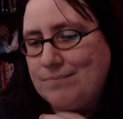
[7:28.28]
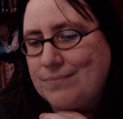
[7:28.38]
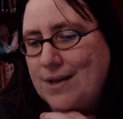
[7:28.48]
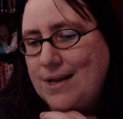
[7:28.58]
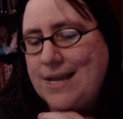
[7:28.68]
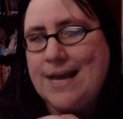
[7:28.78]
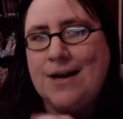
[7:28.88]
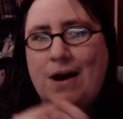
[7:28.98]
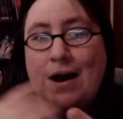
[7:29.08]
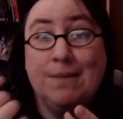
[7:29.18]
Again,
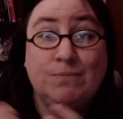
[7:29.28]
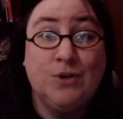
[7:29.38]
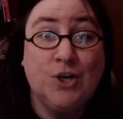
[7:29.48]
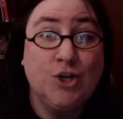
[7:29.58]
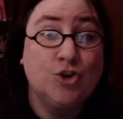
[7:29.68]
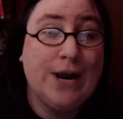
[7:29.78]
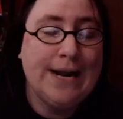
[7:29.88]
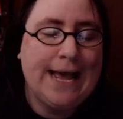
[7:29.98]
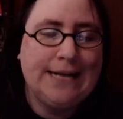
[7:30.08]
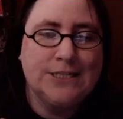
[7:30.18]
I'm going to try
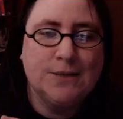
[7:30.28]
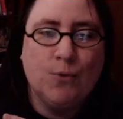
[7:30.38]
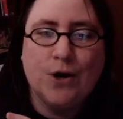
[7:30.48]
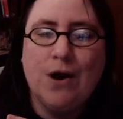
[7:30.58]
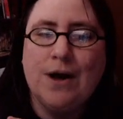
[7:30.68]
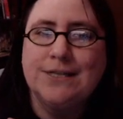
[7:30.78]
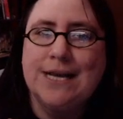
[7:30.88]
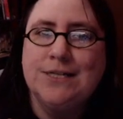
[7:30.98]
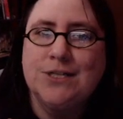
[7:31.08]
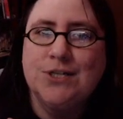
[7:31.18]
to add some more
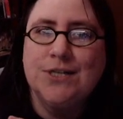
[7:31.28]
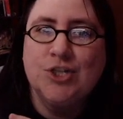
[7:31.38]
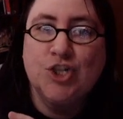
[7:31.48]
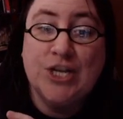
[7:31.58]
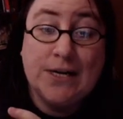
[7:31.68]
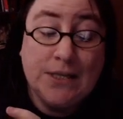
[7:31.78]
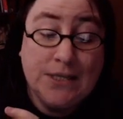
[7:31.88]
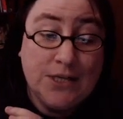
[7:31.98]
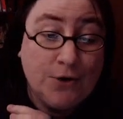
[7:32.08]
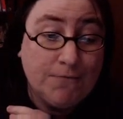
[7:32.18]
content to this channel in
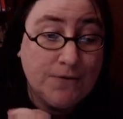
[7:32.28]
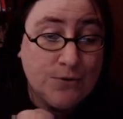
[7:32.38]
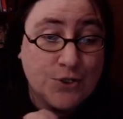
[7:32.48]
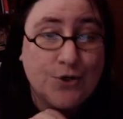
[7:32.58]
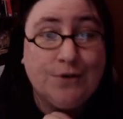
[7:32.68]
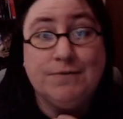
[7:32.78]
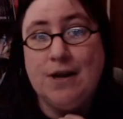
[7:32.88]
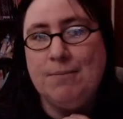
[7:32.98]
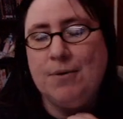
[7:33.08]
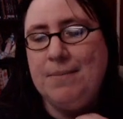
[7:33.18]
the near future if
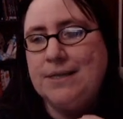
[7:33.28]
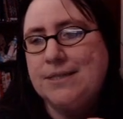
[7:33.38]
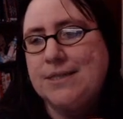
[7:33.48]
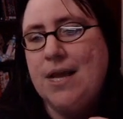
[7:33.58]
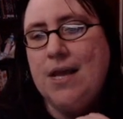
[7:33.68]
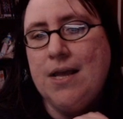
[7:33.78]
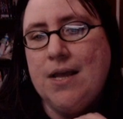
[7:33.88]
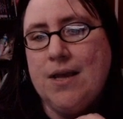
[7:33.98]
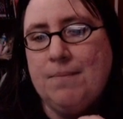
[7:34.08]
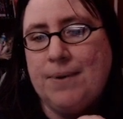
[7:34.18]
time permits.
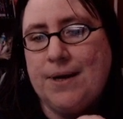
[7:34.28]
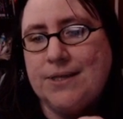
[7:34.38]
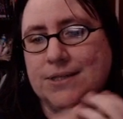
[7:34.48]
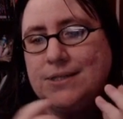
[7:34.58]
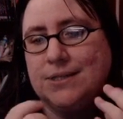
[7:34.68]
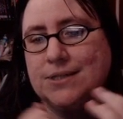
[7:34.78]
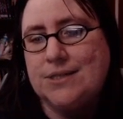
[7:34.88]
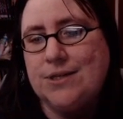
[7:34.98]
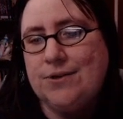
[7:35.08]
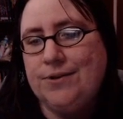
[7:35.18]
But
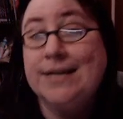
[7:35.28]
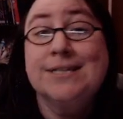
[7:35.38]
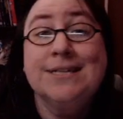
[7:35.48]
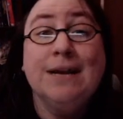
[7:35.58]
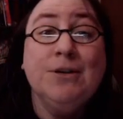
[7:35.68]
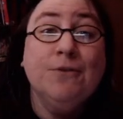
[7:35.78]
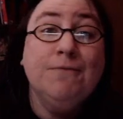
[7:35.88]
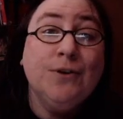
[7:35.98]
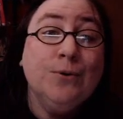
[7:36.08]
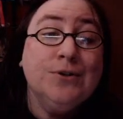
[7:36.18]
until next time, dear
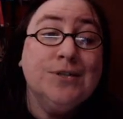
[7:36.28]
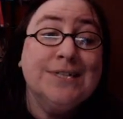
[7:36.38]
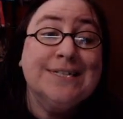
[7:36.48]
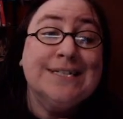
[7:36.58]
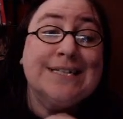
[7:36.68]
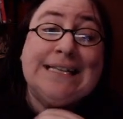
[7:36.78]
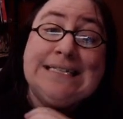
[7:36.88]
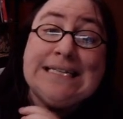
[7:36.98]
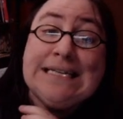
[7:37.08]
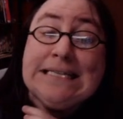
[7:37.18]
viewers, this is
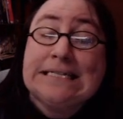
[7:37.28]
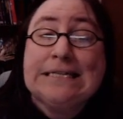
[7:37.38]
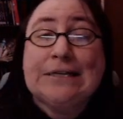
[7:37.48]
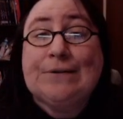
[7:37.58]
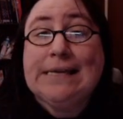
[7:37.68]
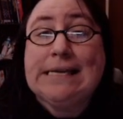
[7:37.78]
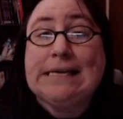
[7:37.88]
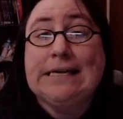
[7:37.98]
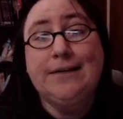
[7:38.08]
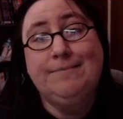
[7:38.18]
Lindsay, the Cynical
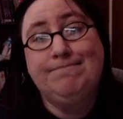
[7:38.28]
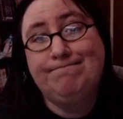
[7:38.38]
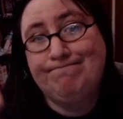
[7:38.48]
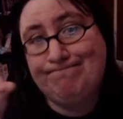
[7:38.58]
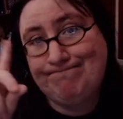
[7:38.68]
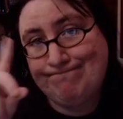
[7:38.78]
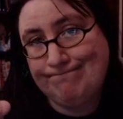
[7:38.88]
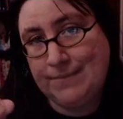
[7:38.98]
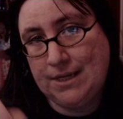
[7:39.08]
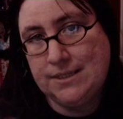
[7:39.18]
Geek,
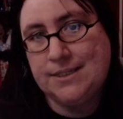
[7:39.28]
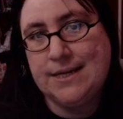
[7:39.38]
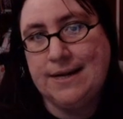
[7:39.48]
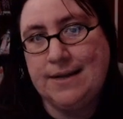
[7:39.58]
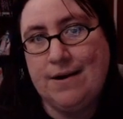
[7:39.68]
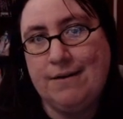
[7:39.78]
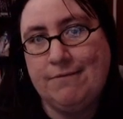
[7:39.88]
signing off.